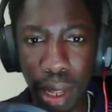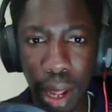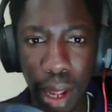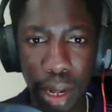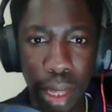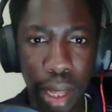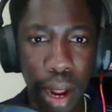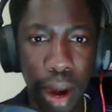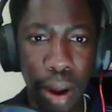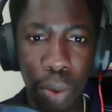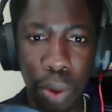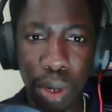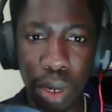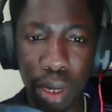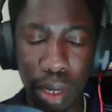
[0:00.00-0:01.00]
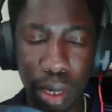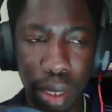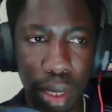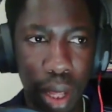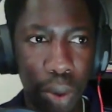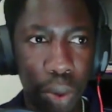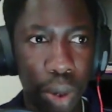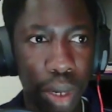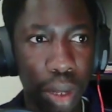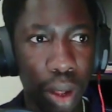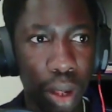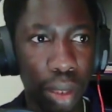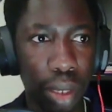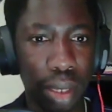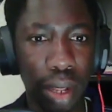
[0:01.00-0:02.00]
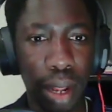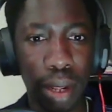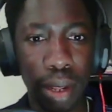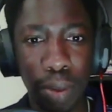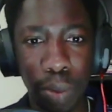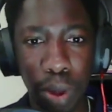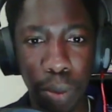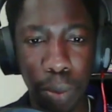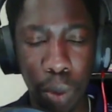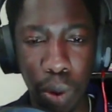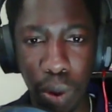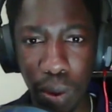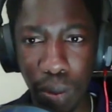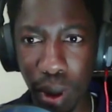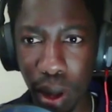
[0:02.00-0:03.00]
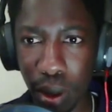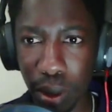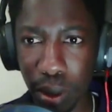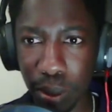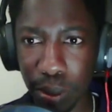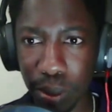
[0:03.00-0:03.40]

And here I wanna understand a bit more about